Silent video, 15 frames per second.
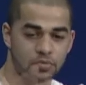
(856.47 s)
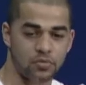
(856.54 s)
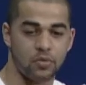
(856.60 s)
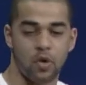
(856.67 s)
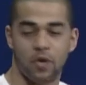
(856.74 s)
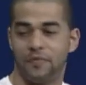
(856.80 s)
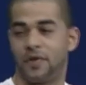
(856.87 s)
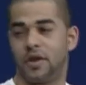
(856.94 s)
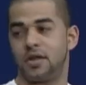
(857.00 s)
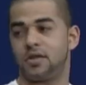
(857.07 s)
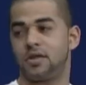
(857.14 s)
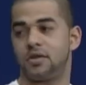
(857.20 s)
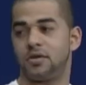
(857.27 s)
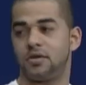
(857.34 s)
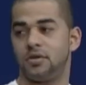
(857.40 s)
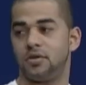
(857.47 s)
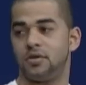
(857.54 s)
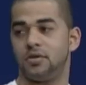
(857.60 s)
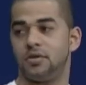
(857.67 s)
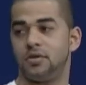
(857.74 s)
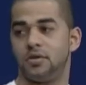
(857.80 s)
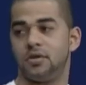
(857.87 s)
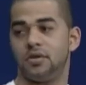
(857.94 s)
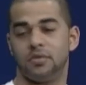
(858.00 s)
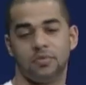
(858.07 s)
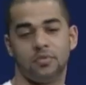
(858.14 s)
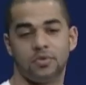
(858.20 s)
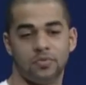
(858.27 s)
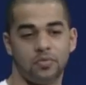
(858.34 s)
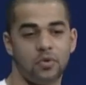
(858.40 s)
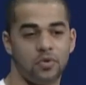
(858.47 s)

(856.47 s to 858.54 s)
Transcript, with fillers: more events, more exposure for the sport.